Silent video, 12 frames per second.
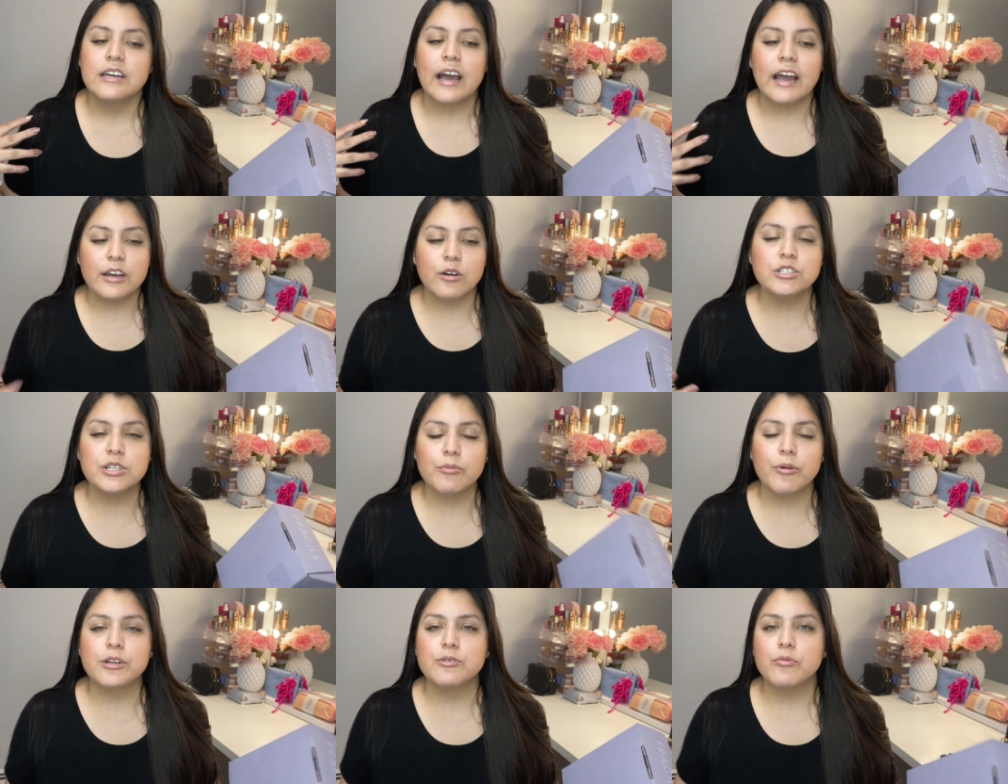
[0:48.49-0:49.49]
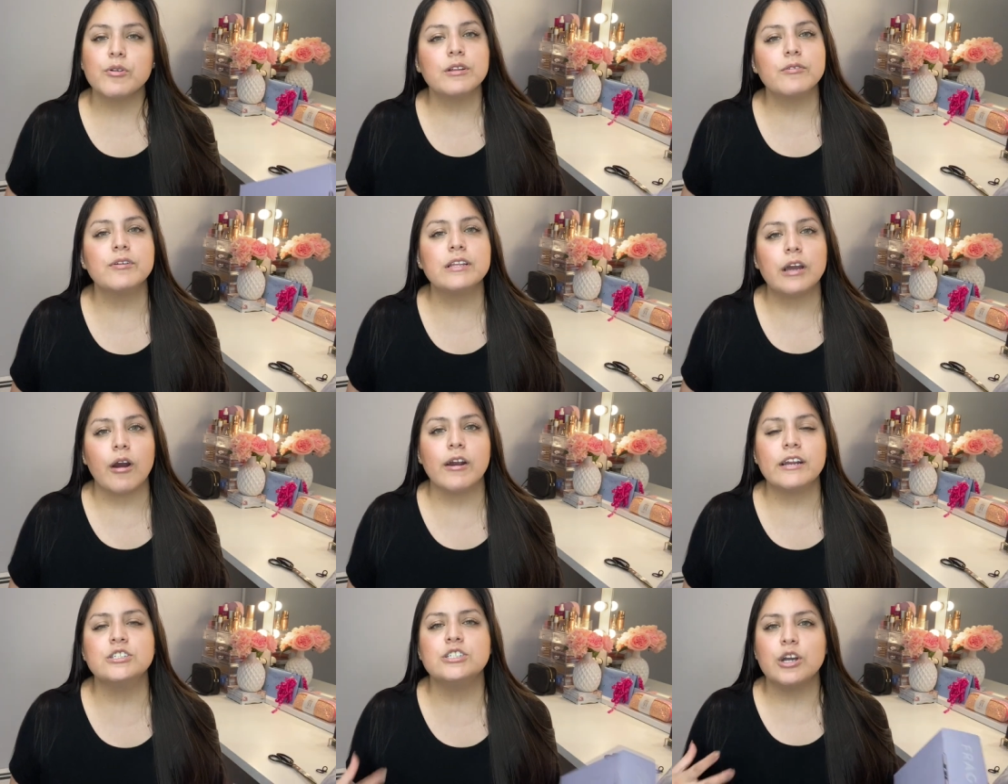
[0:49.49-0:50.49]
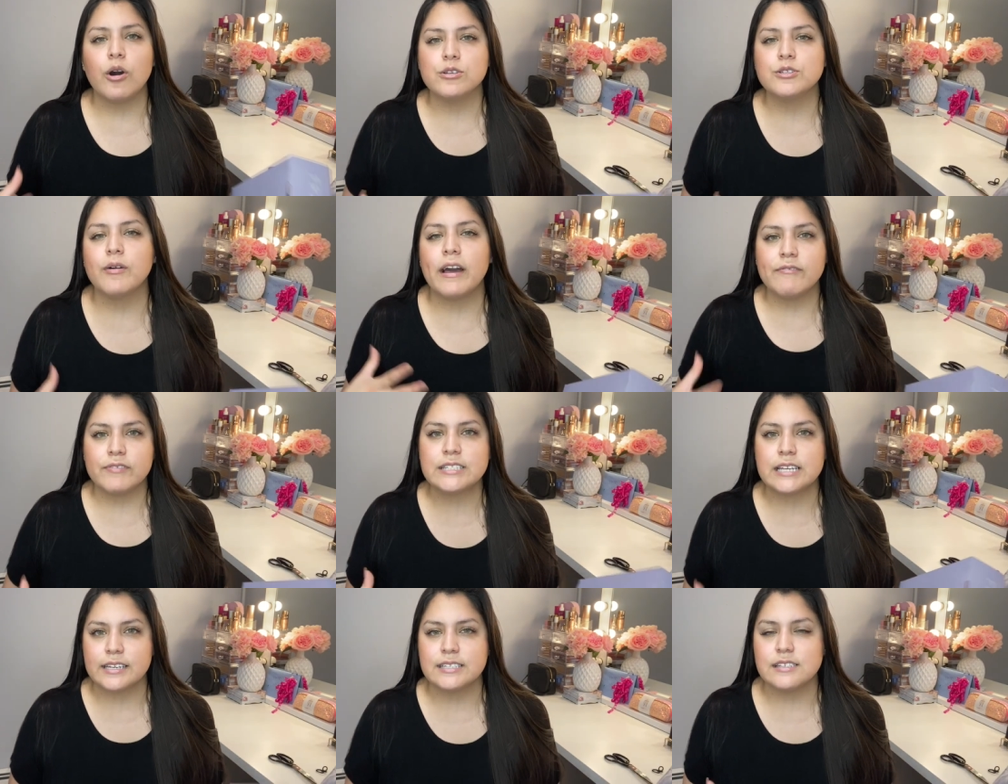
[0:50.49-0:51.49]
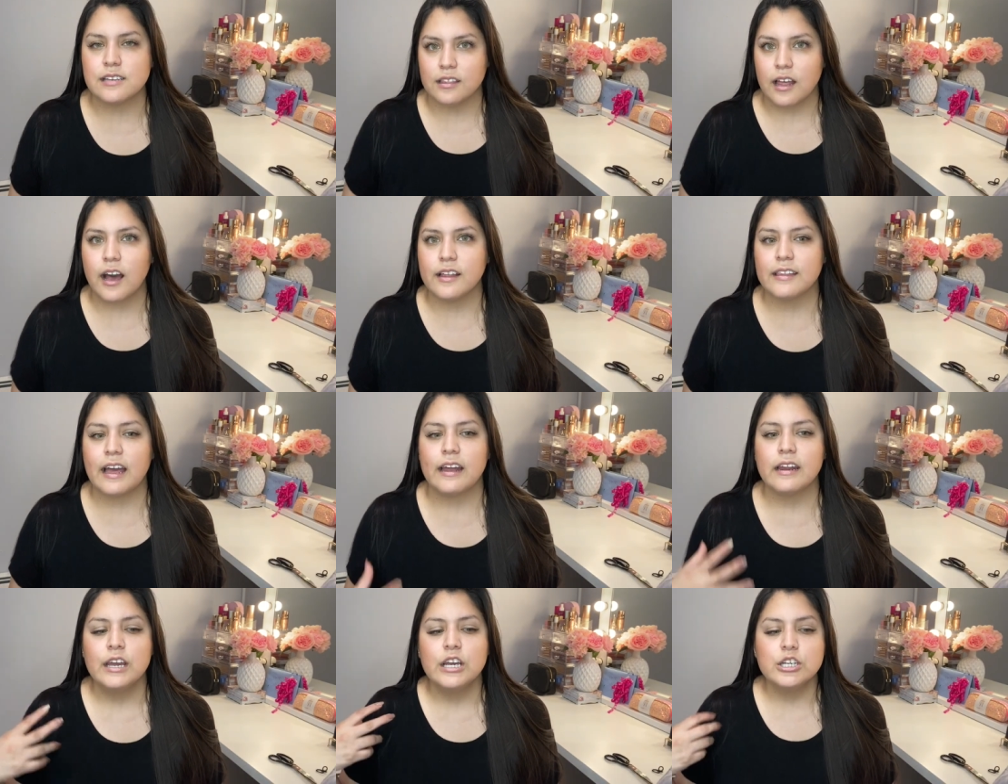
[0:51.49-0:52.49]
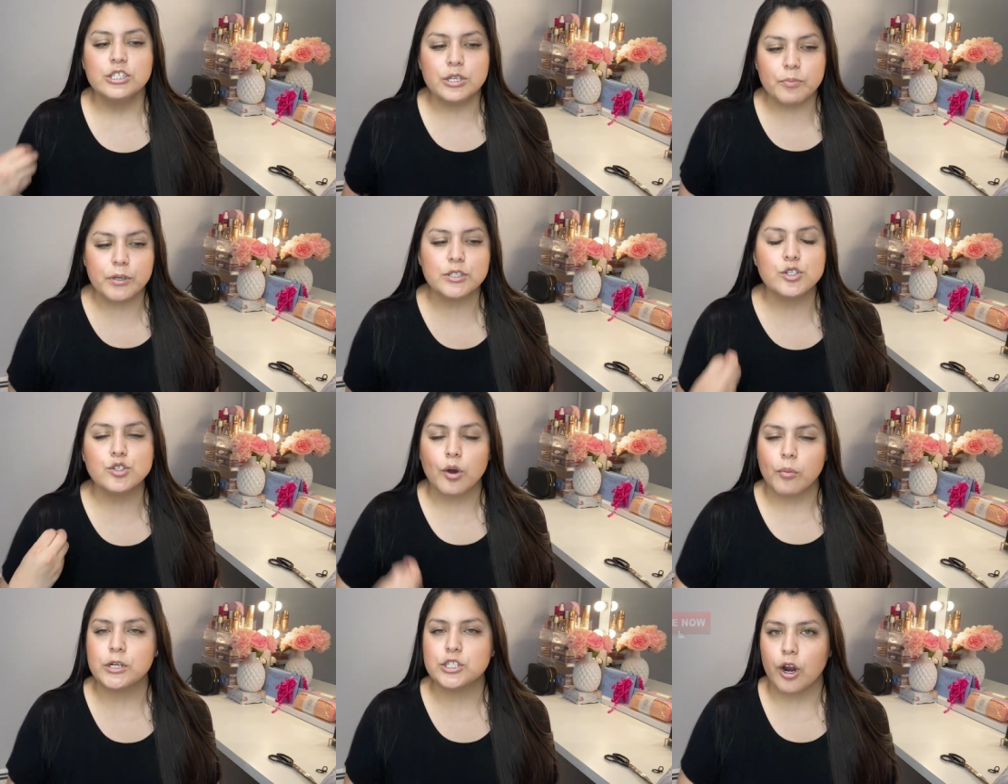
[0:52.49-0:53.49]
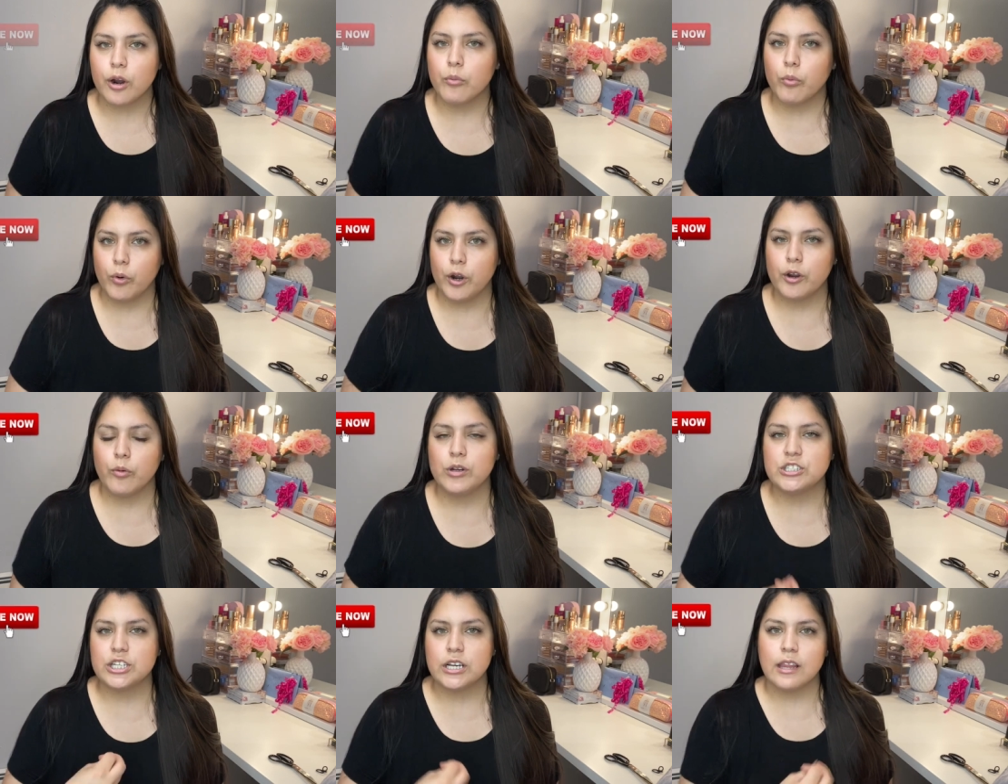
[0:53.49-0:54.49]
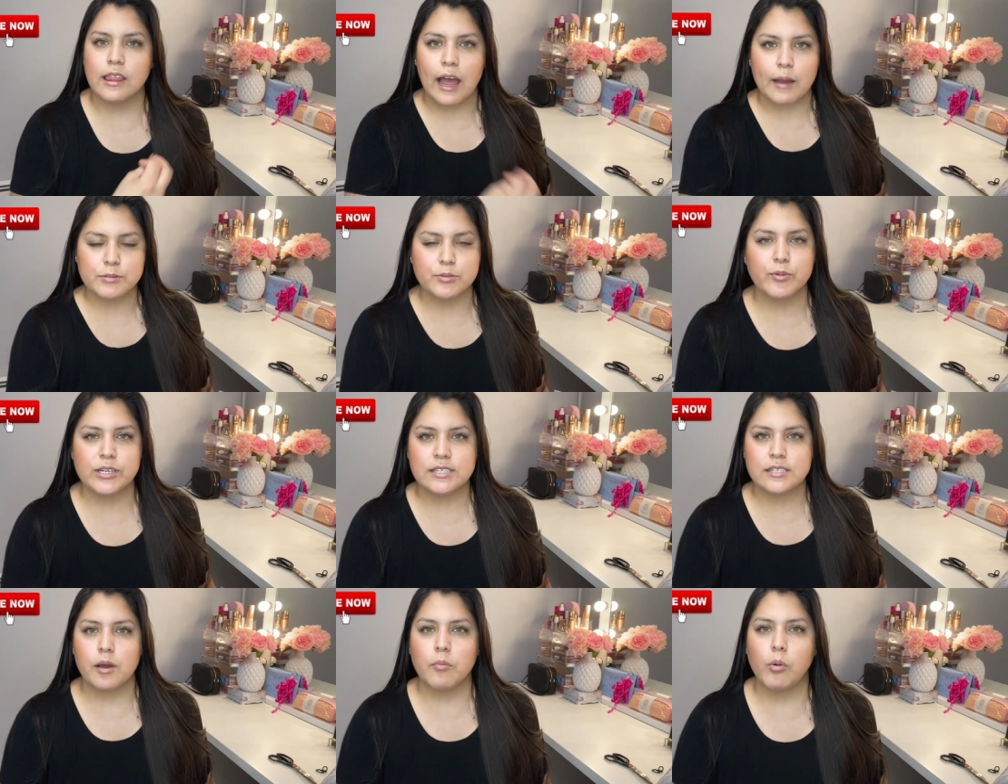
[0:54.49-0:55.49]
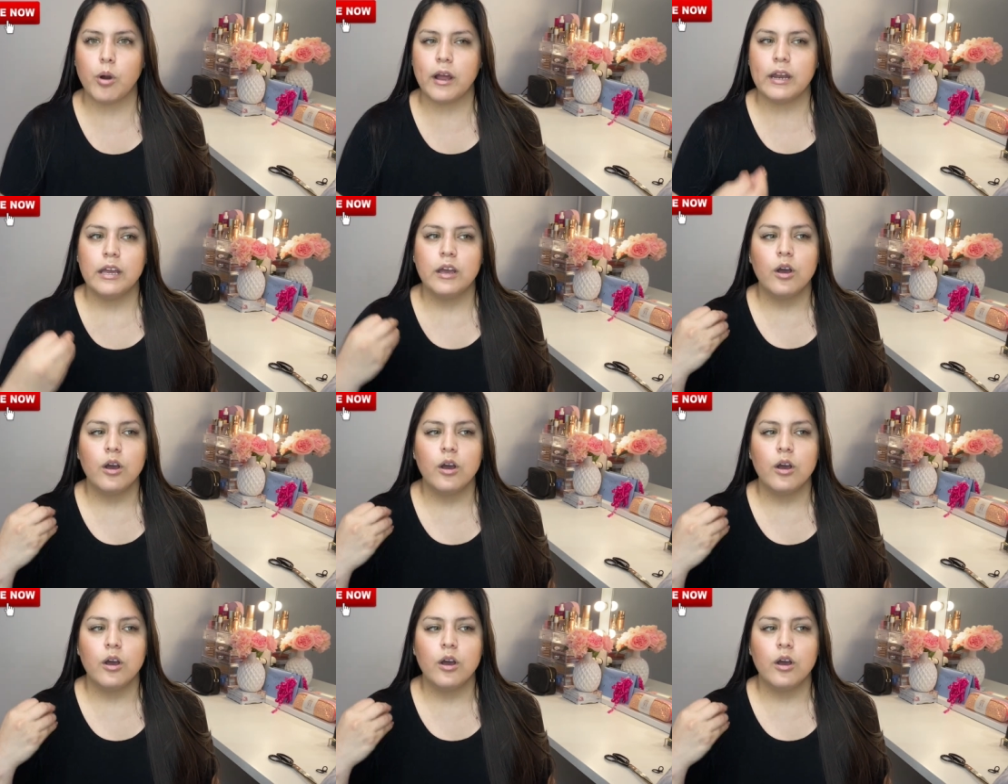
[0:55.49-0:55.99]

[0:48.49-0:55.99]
i know she worked really really hard and she also emphasizes a lot that she puts so much hard work when she collabs with someone